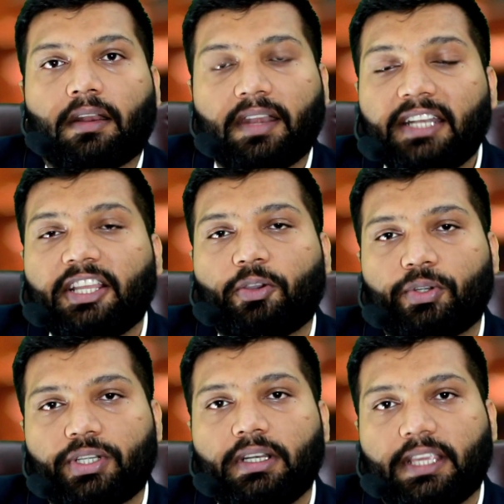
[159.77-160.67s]
Read the
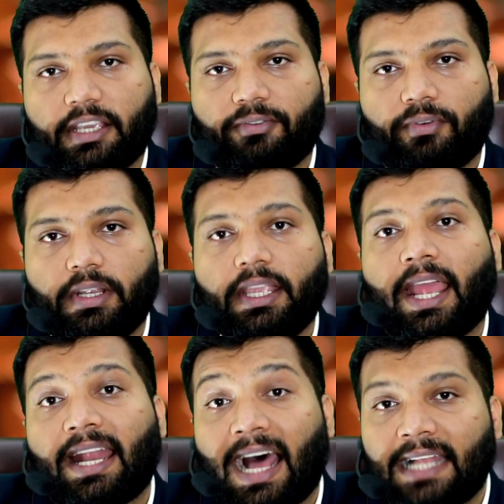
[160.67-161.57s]
question carefully
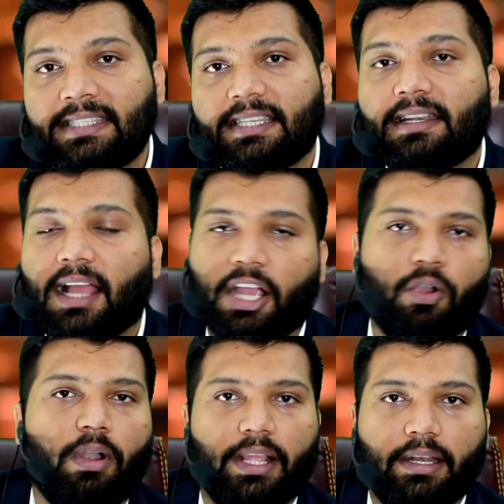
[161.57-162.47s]
and answer
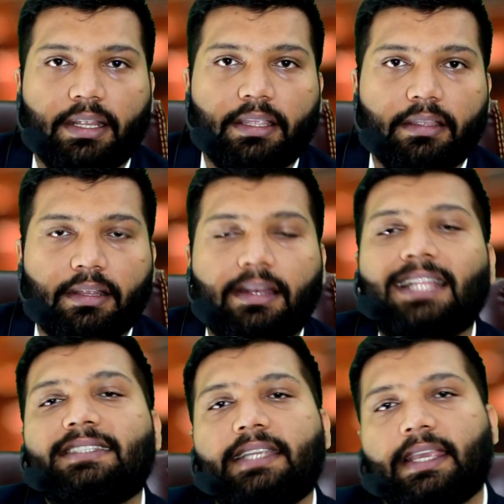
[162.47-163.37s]
accordingly.
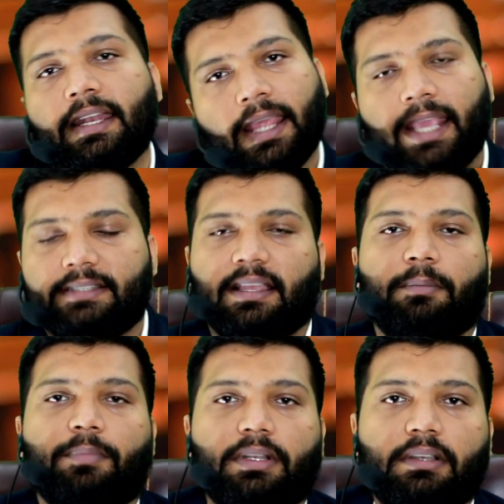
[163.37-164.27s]
Let's take an
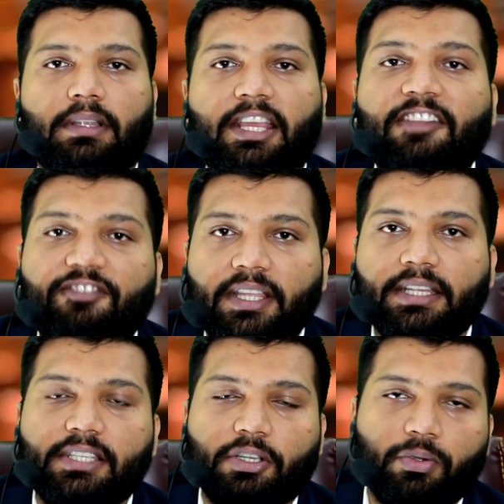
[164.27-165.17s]
example. If
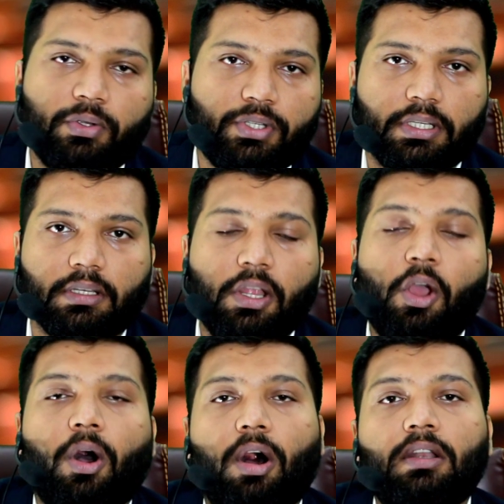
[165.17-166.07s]
there is a question
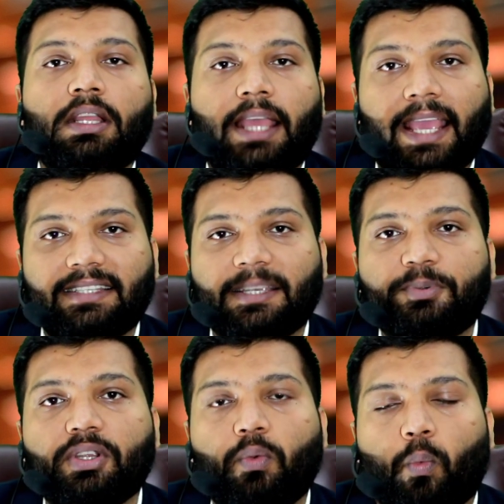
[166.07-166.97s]
on
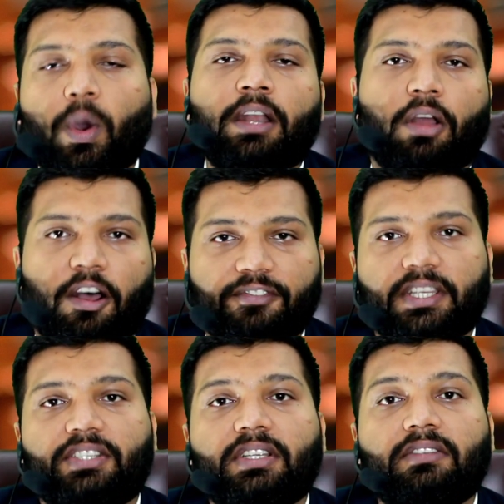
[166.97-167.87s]
exception 1 of
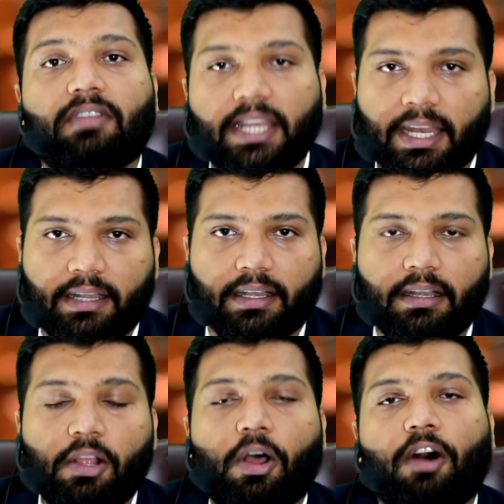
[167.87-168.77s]
section
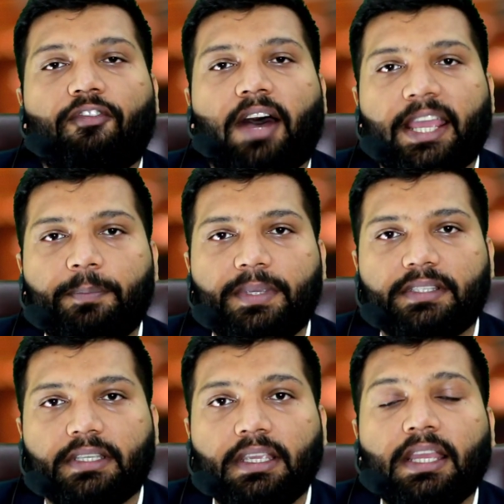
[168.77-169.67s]
300 of
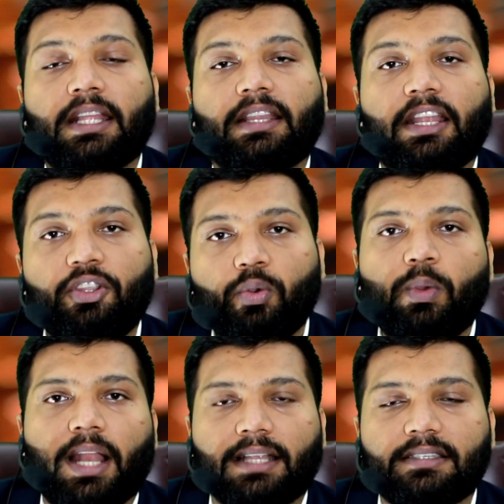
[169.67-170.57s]
IPC, then you
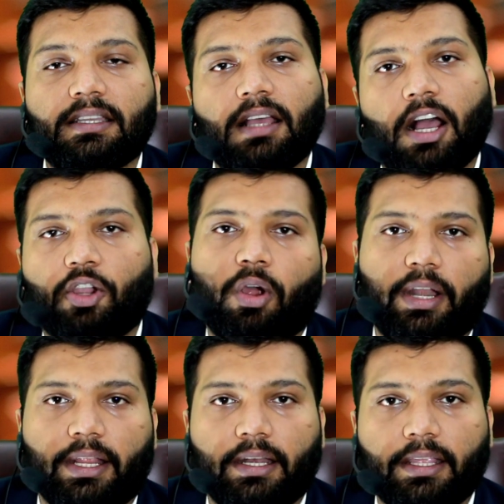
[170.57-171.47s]
will answer
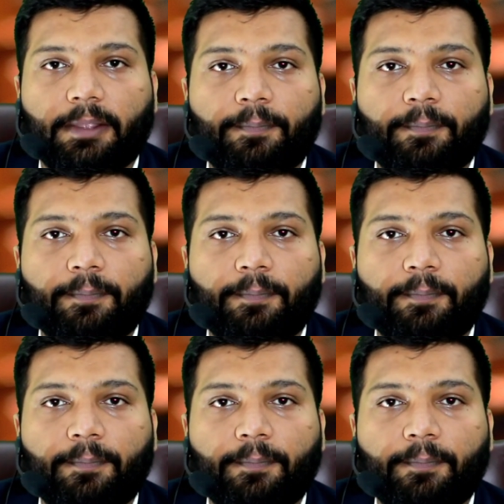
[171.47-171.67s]
accordingly.